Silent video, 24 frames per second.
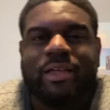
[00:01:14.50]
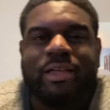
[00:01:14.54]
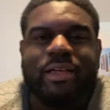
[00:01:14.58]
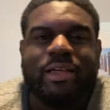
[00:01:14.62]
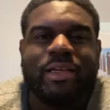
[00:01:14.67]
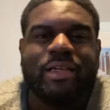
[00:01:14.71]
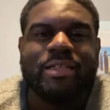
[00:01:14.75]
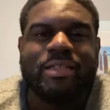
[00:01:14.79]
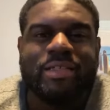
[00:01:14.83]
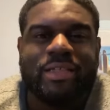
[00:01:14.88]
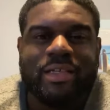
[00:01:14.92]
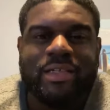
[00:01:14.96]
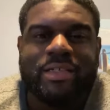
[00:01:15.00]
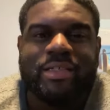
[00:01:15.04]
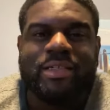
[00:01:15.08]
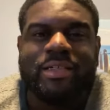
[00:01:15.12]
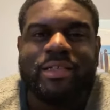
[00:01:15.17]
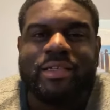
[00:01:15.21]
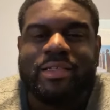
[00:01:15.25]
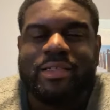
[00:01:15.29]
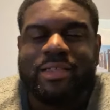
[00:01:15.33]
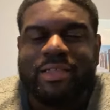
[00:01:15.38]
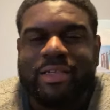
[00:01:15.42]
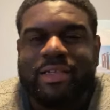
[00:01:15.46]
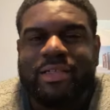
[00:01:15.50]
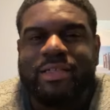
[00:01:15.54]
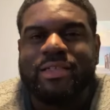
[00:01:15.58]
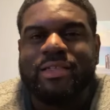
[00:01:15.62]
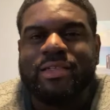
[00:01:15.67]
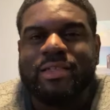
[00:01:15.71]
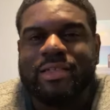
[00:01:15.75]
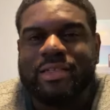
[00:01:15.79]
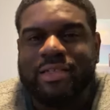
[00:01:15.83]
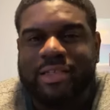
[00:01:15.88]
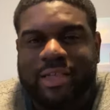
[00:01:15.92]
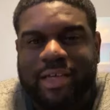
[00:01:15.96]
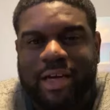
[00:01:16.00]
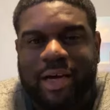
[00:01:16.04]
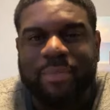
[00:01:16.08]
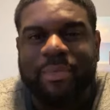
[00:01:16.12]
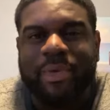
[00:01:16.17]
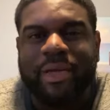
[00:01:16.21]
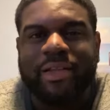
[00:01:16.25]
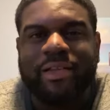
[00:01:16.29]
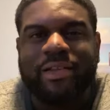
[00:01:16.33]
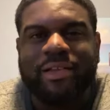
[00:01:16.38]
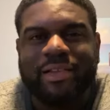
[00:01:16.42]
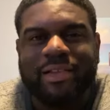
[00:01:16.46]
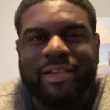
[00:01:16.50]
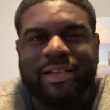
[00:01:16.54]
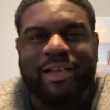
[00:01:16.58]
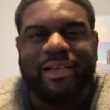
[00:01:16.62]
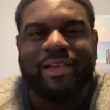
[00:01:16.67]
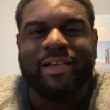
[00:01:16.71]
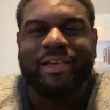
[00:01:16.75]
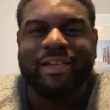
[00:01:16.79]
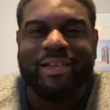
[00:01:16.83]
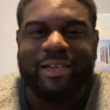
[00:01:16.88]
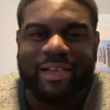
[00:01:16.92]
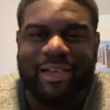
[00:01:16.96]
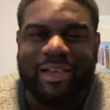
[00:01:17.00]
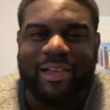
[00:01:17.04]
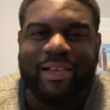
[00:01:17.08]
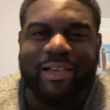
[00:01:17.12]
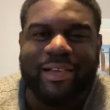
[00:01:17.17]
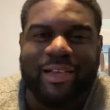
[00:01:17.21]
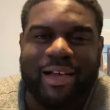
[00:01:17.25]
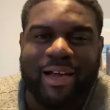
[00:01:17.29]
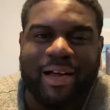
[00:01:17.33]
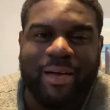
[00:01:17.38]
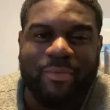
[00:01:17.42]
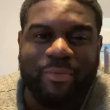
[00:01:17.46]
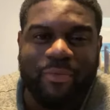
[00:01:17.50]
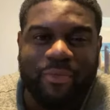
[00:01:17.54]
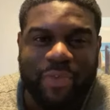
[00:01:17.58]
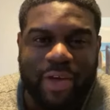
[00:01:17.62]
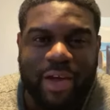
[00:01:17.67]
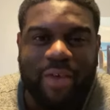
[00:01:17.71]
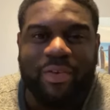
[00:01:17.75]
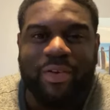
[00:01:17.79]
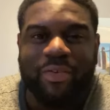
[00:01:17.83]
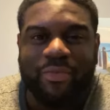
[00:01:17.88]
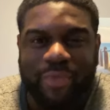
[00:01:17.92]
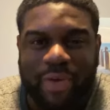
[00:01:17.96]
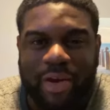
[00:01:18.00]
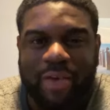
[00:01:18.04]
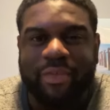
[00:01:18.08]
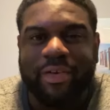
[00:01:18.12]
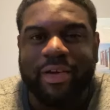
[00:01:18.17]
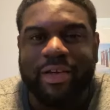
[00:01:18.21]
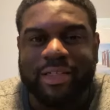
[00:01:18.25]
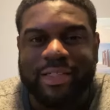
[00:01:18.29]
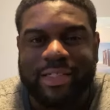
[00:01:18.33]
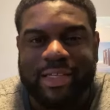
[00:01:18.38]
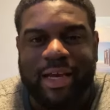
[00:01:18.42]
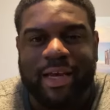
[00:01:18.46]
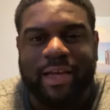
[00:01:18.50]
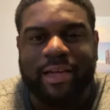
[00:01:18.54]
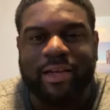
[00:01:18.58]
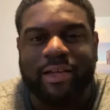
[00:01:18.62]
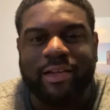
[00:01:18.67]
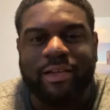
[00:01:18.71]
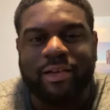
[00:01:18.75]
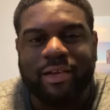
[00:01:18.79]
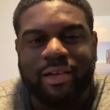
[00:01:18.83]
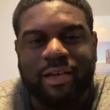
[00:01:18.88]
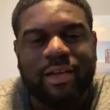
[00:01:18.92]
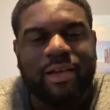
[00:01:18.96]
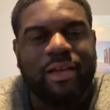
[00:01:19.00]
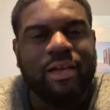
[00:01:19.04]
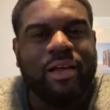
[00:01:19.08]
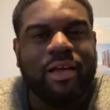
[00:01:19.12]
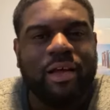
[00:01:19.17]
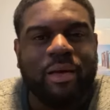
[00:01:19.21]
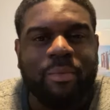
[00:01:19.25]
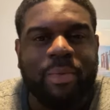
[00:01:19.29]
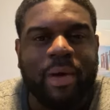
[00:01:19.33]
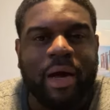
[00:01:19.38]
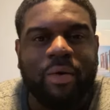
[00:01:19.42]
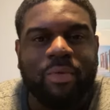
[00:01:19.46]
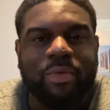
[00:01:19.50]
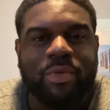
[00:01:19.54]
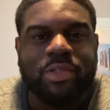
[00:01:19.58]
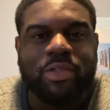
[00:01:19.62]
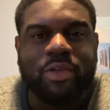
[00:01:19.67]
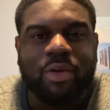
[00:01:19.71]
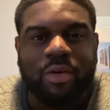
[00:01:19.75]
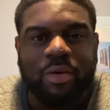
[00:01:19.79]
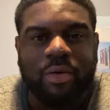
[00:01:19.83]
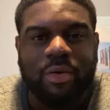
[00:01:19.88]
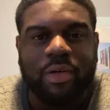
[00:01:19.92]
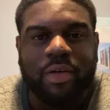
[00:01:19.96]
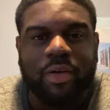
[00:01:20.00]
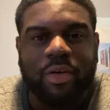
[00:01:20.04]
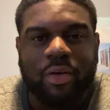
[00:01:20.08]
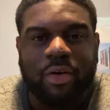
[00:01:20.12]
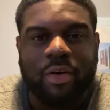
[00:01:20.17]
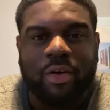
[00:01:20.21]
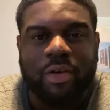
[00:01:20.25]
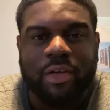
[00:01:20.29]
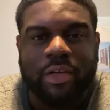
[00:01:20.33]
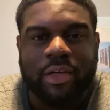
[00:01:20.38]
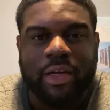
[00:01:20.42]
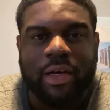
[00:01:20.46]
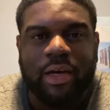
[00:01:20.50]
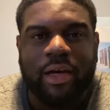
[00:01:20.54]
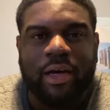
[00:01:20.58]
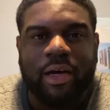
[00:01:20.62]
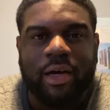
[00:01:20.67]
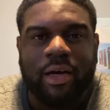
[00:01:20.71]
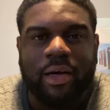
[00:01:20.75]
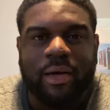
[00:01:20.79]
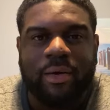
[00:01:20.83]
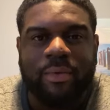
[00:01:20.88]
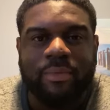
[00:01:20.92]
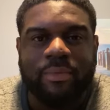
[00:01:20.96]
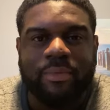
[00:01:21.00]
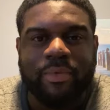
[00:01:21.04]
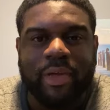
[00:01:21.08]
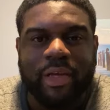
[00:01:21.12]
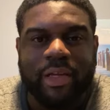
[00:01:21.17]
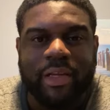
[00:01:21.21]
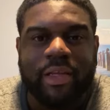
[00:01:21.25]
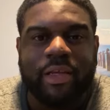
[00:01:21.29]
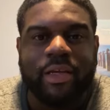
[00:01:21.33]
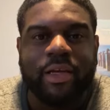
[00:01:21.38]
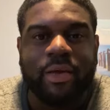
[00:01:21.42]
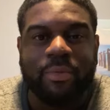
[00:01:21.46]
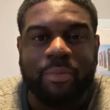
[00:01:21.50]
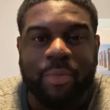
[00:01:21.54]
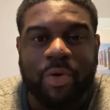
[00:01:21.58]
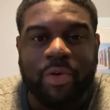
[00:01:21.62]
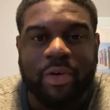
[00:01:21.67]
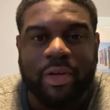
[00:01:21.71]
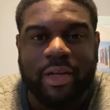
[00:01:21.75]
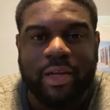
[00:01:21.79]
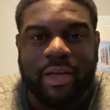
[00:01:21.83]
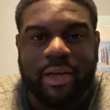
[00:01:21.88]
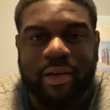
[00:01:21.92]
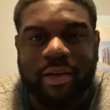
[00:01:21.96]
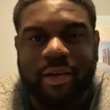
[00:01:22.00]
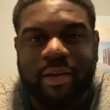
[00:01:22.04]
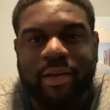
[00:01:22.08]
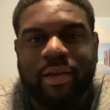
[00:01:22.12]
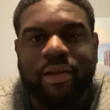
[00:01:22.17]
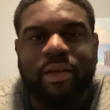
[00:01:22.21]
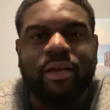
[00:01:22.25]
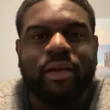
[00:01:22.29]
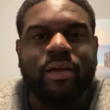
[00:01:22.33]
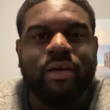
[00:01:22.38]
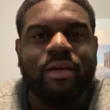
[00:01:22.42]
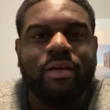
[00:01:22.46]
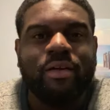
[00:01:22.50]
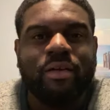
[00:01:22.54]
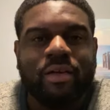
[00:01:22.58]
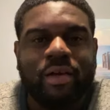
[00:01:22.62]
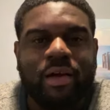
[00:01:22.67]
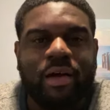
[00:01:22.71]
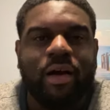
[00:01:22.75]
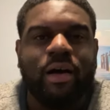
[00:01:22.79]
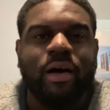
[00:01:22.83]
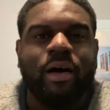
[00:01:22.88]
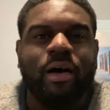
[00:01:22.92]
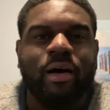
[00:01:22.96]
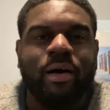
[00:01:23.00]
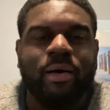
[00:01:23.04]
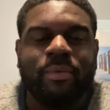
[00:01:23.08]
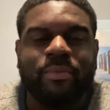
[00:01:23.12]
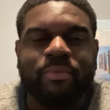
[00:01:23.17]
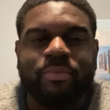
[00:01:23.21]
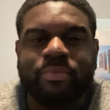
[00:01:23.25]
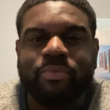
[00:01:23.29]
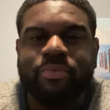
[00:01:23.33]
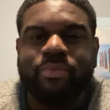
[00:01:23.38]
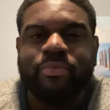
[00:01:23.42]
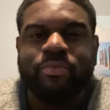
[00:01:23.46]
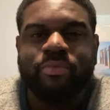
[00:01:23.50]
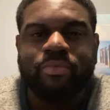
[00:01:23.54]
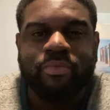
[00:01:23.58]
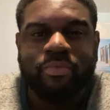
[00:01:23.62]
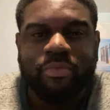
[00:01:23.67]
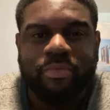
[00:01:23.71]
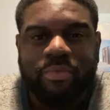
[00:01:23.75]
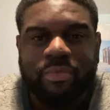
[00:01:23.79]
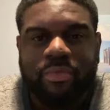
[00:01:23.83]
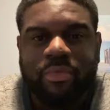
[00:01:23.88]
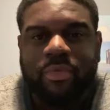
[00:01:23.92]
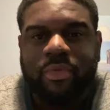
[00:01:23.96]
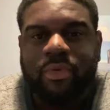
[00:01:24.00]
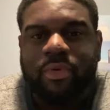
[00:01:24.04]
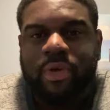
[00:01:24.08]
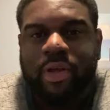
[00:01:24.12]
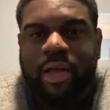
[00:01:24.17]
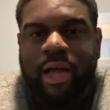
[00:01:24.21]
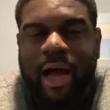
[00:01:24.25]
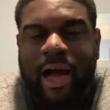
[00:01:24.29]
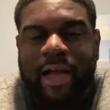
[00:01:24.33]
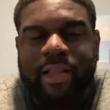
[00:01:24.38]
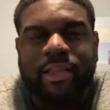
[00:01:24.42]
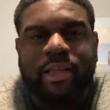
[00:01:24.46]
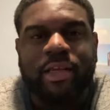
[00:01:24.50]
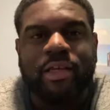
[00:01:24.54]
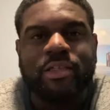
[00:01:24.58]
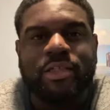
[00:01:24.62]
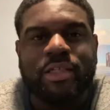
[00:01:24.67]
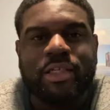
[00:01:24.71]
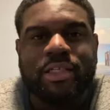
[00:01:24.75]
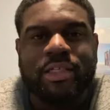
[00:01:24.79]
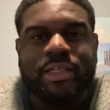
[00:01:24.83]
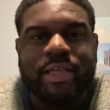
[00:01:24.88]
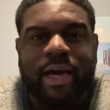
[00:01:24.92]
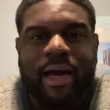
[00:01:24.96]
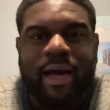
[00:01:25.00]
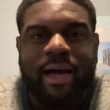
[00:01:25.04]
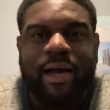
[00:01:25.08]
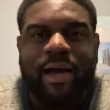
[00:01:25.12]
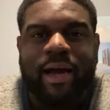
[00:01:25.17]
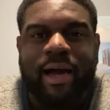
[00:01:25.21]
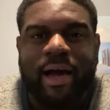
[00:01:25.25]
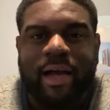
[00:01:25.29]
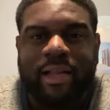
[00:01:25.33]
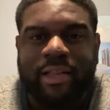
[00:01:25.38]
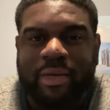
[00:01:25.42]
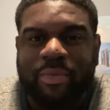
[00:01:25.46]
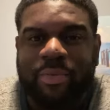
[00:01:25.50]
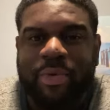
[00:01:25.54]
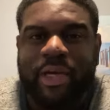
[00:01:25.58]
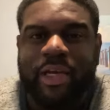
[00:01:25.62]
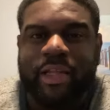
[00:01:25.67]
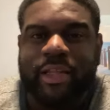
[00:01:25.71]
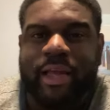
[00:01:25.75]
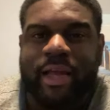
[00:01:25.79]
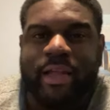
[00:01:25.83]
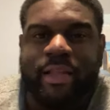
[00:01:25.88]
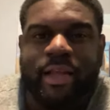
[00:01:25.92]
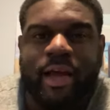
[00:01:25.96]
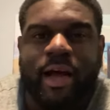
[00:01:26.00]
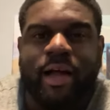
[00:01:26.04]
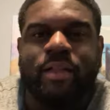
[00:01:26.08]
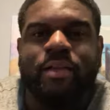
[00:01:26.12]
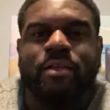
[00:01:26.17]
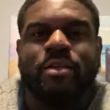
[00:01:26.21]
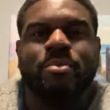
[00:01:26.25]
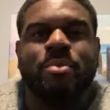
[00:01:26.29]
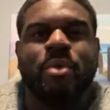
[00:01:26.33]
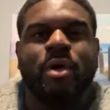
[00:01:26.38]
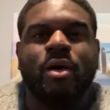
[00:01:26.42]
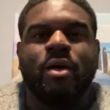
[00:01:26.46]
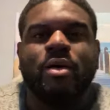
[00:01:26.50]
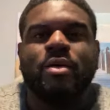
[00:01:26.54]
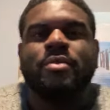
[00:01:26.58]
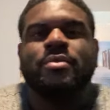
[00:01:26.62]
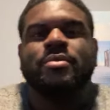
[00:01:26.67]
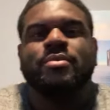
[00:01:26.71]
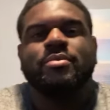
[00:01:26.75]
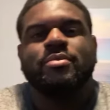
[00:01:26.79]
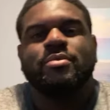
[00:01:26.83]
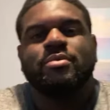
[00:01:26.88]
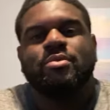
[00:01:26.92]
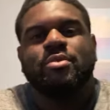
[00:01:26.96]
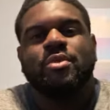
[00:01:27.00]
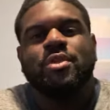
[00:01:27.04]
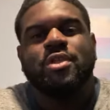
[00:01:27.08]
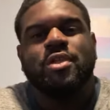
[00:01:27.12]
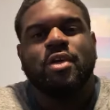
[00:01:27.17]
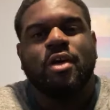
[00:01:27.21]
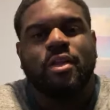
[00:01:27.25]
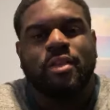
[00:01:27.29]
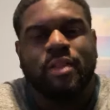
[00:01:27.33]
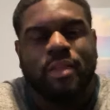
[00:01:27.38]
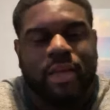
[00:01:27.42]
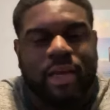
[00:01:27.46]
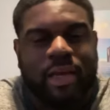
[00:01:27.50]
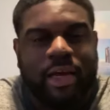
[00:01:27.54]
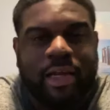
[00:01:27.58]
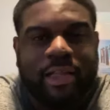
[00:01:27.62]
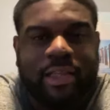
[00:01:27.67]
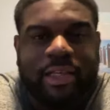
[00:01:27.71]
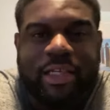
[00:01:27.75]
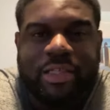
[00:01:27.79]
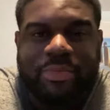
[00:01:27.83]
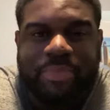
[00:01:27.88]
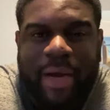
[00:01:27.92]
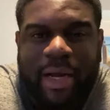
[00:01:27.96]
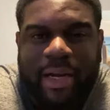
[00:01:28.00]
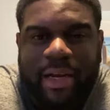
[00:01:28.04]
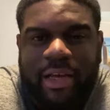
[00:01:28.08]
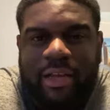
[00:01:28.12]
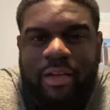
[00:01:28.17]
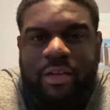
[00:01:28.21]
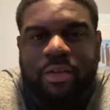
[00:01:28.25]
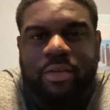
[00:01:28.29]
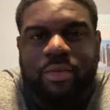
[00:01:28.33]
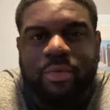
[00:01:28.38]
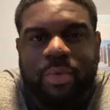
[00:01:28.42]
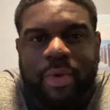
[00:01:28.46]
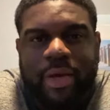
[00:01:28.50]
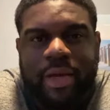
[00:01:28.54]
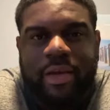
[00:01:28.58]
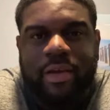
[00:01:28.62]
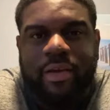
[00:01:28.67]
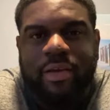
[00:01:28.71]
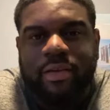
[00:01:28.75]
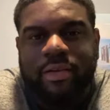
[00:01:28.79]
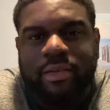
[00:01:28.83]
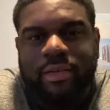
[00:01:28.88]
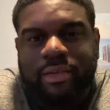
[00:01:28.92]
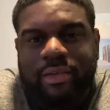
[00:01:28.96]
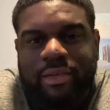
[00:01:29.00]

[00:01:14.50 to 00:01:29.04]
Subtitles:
It's coming. I'm very, very excited about what's going on in the community. I think GTII, I think we get that dollar tomorrow. What y'all think? At least by the end of the week.